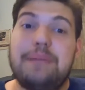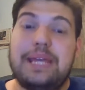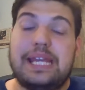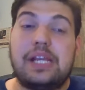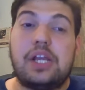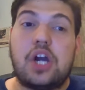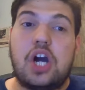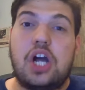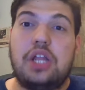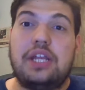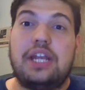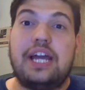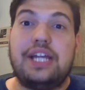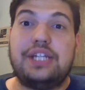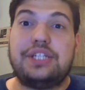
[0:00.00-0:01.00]
Been
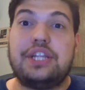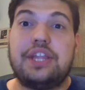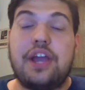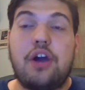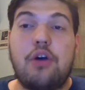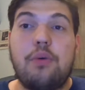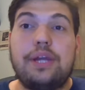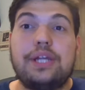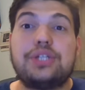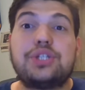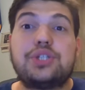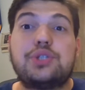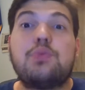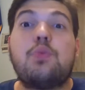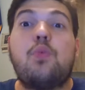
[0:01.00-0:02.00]
colonized. They
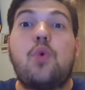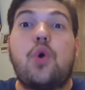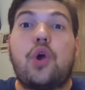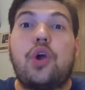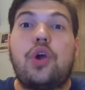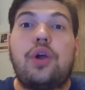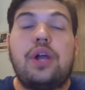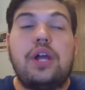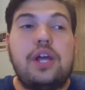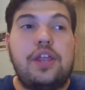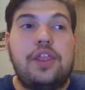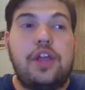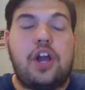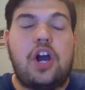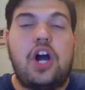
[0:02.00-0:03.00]
always were
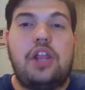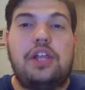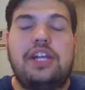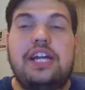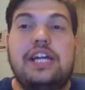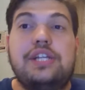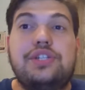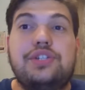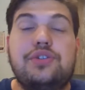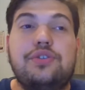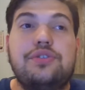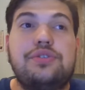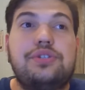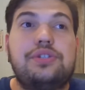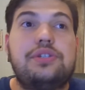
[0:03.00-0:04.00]
the
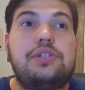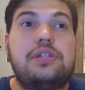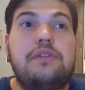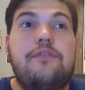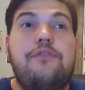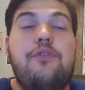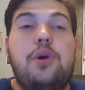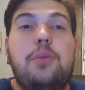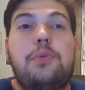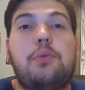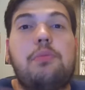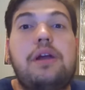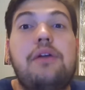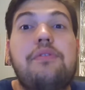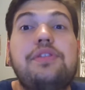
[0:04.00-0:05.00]
colonizers, formed
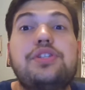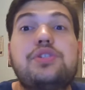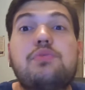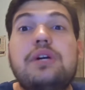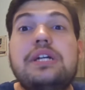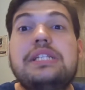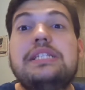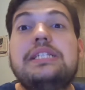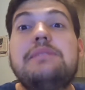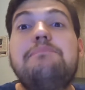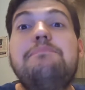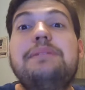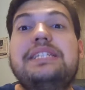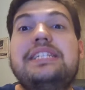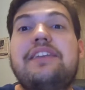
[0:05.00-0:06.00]
around this one
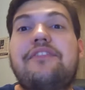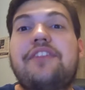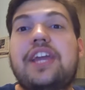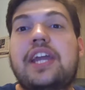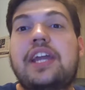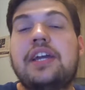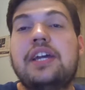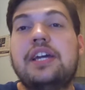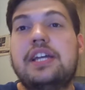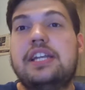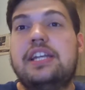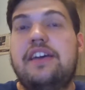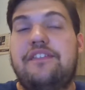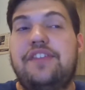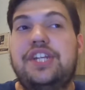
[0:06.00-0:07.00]
specific
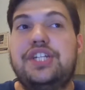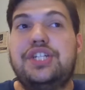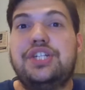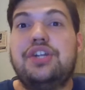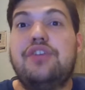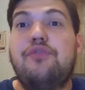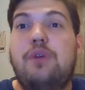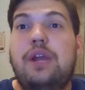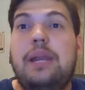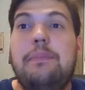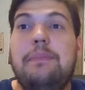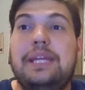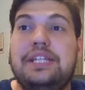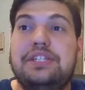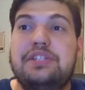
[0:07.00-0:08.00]
definition of what
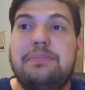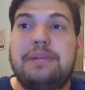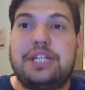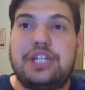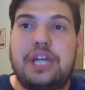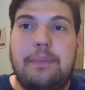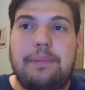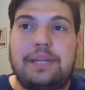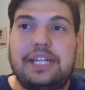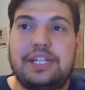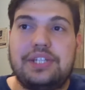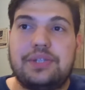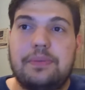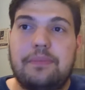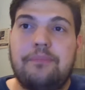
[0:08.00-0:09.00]
it means to be
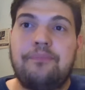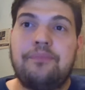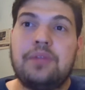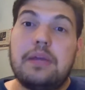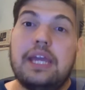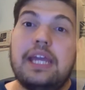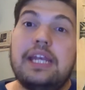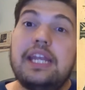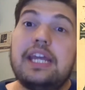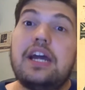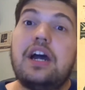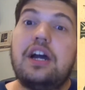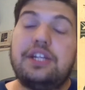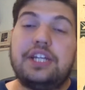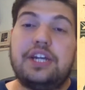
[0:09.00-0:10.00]
Japanese.
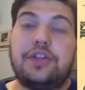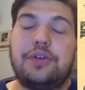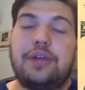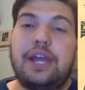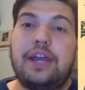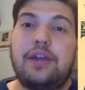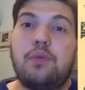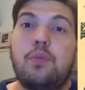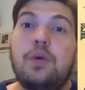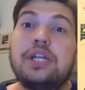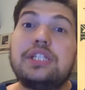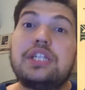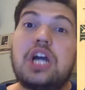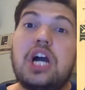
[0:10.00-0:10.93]
India, on the other hand, was